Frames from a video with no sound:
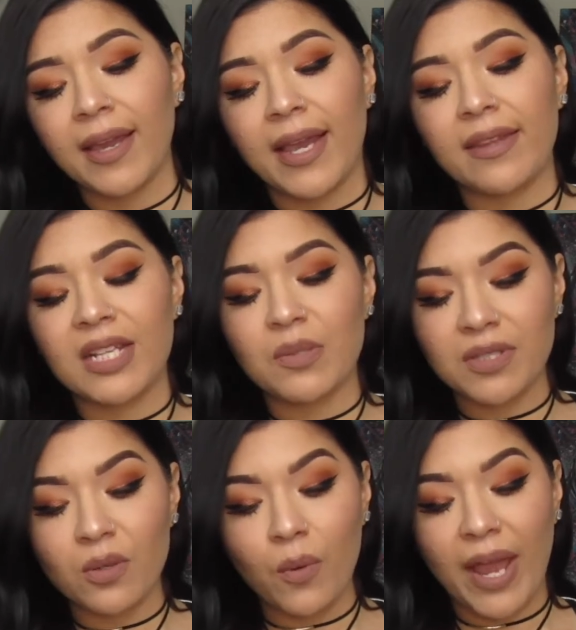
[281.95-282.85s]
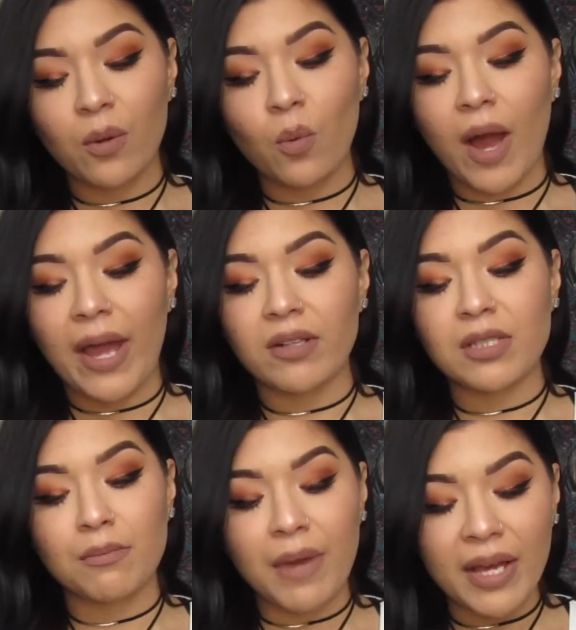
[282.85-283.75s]
And this was a Wet n
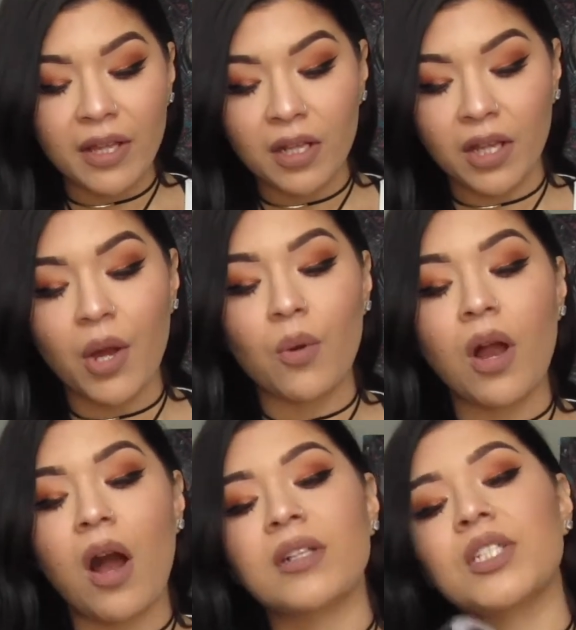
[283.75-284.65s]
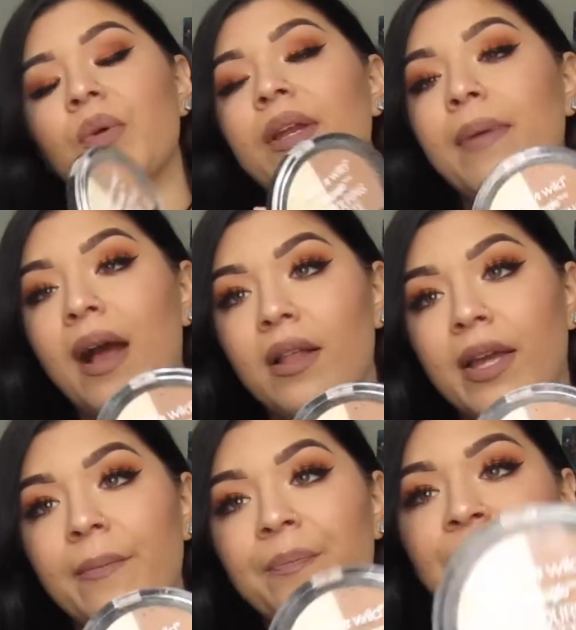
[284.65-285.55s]
Wild's Mega Glow contouring
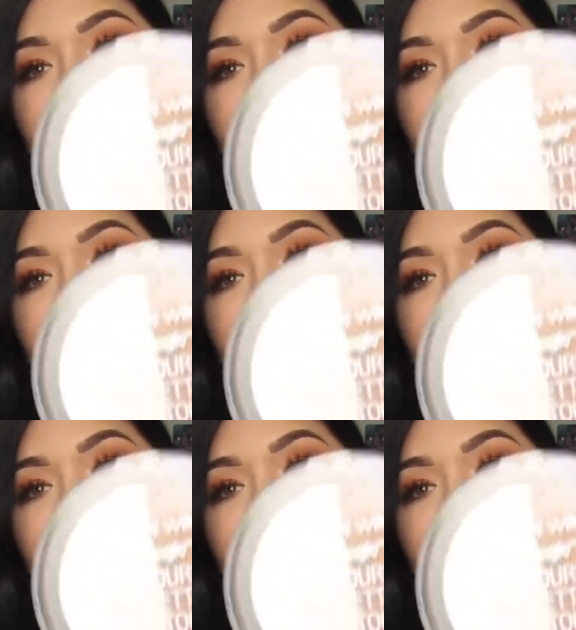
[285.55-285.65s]
palette.